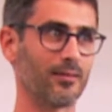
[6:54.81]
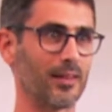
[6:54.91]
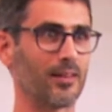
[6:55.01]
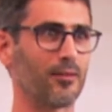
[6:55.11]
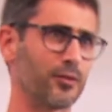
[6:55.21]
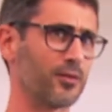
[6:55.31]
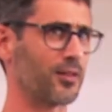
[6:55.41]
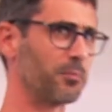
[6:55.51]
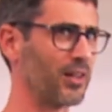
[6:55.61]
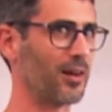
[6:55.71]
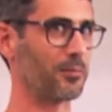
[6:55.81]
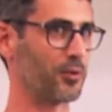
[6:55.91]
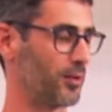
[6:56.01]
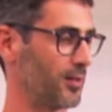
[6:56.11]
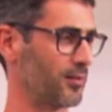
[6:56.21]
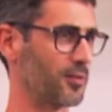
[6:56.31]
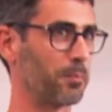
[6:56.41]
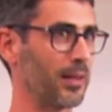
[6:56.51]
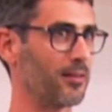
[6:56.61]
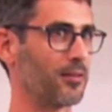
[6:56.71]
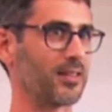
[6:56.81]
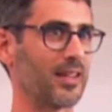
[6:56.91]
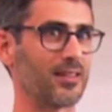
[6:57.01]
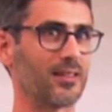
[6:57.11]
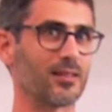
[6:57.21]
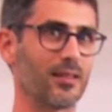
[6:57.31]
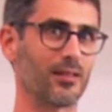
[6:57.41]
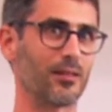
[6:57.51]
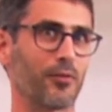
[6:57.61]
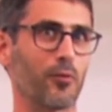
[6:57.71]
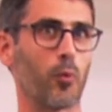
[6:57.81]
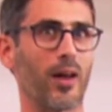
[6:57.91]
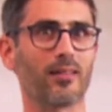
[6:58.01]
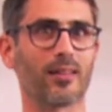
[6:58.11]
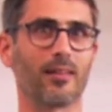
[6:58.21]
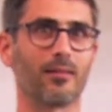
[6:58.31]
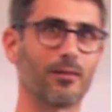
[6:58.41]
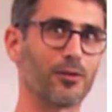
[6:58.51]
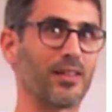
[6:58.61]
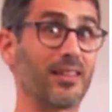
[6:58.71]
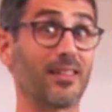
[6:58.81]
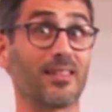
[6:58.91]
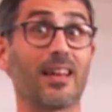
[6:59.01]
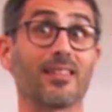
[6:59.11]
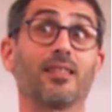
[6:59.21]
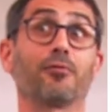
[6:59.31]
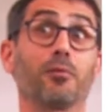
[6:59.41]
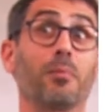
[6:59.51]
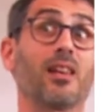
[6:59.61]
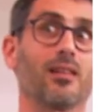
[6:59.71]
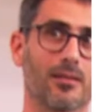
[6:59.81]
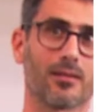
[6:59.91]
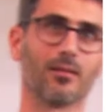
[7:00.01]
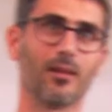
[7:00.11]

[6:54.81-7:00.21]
and sometimes you can split the sentence in different ways, and the sentence has different meanings.